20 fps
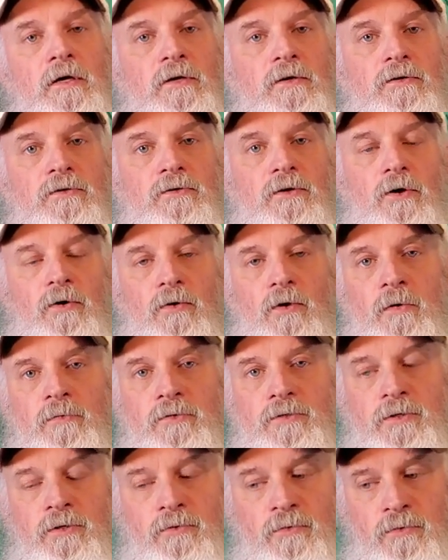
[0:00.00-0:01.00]
So I'm
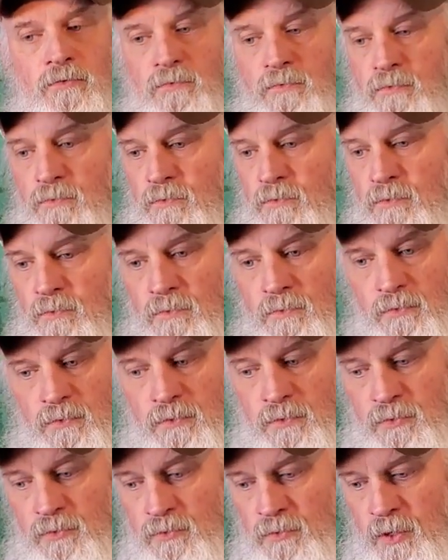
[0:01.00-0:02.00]
still
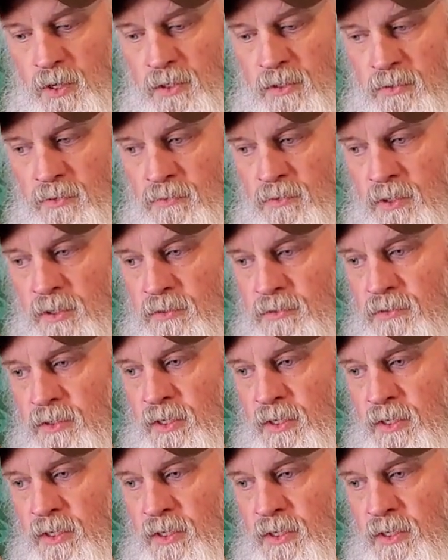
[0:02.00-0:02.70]
trying to do this.